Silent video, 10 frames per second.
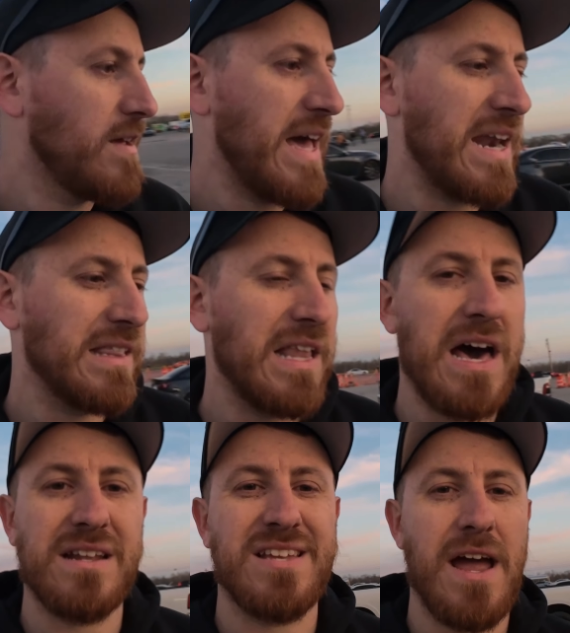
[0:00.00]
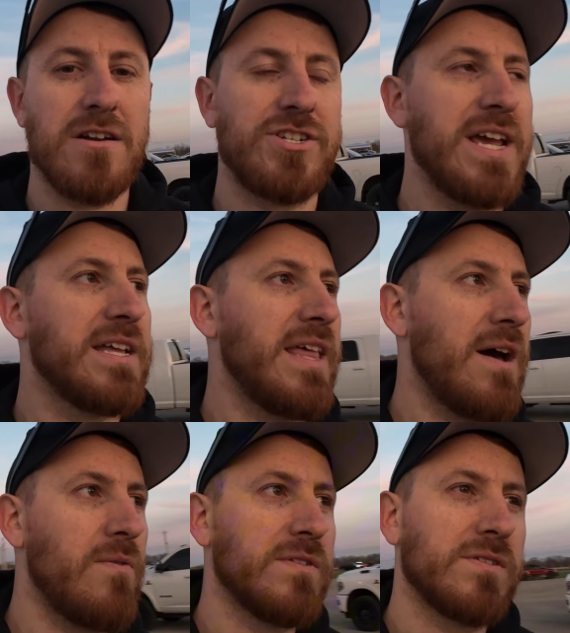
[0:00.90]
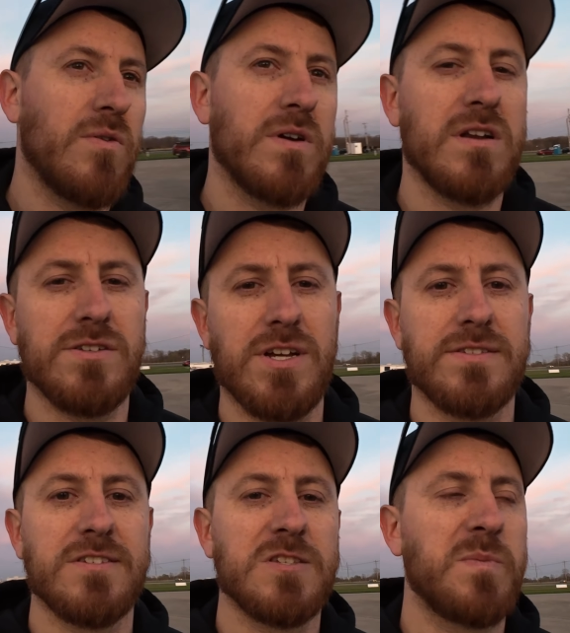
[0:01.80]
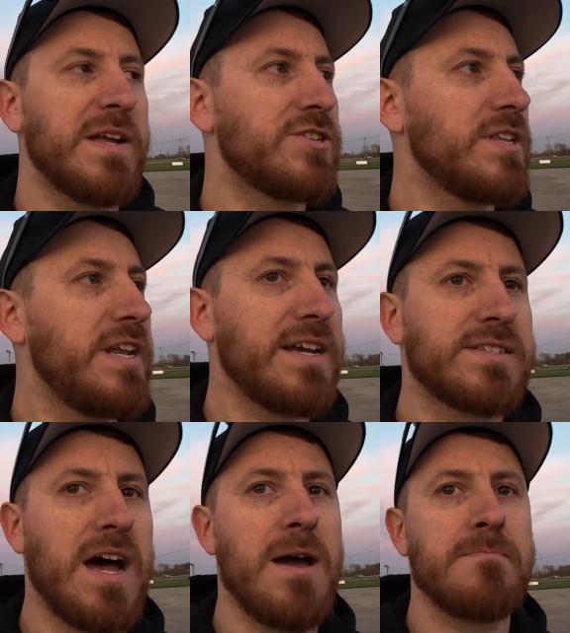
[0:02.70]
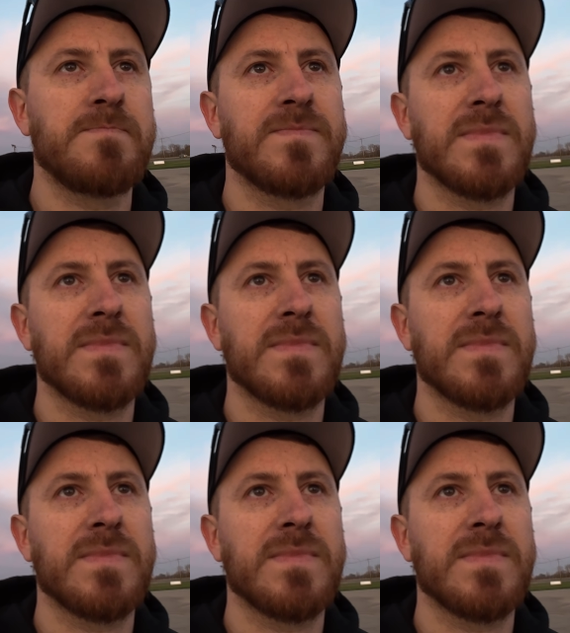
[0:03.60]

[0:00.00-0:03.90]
Had a lot of tire shaking that one, so we're gonna adjust the suspension the next time.